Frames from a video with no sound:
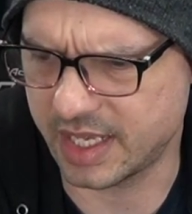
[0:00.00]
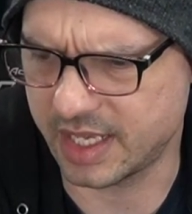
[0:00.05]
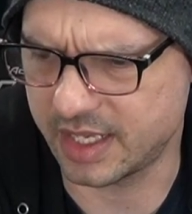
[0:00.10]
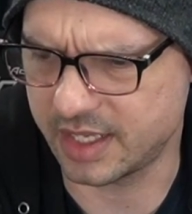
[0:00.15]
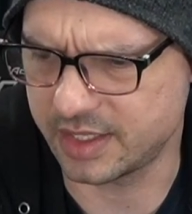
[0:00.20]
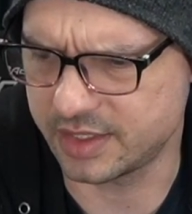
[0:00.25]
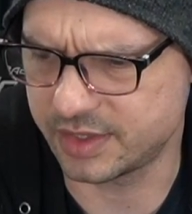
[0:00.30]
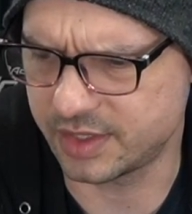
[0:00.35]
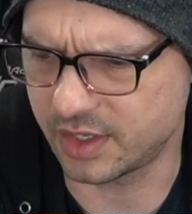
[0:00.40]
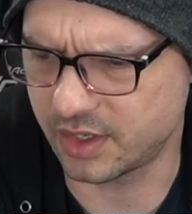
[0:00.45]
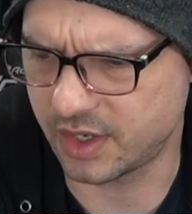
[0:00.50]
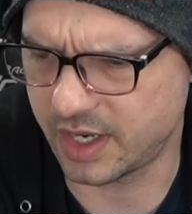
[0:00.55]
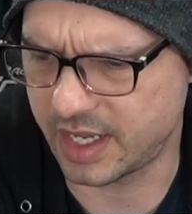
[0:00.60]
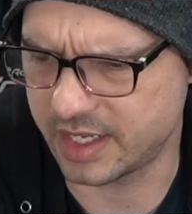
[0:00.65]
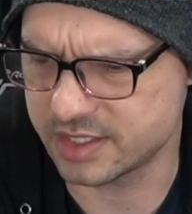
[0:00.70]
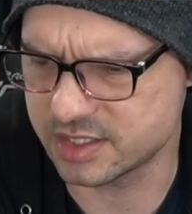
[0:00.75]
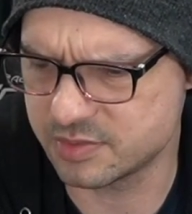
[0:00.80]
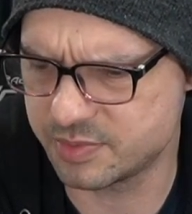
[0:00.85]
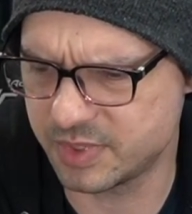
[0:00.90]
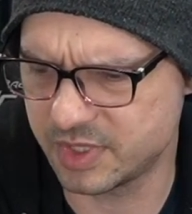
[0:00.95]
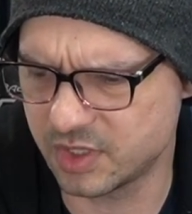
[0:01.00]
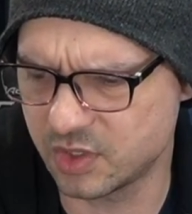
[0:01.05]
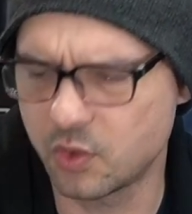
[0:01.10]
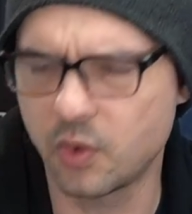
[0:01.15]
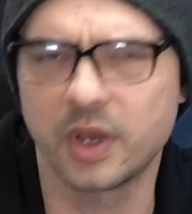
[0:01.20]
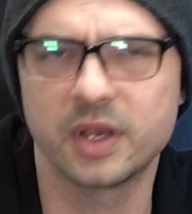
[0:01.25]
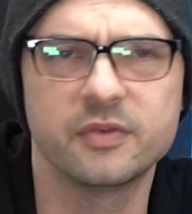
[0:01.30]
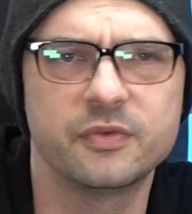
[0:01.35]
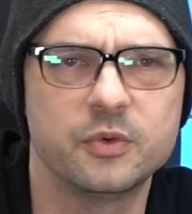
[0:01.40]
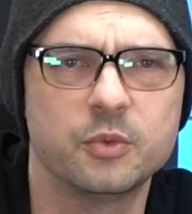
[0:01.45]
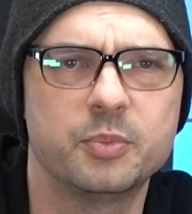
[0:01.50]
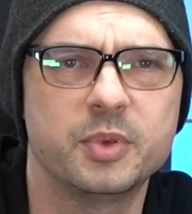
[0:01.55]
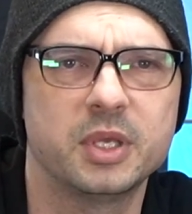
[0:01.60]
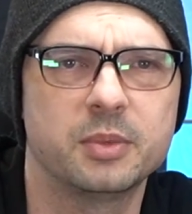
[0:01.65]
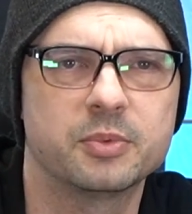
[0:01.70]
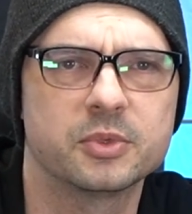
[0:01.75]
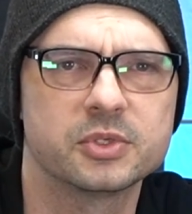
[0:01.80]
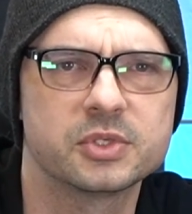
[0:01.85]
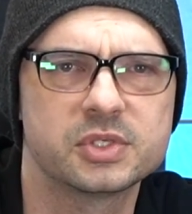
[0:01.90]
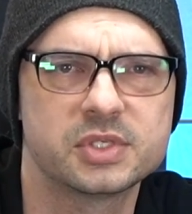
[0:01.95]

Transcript: there has been quite a few people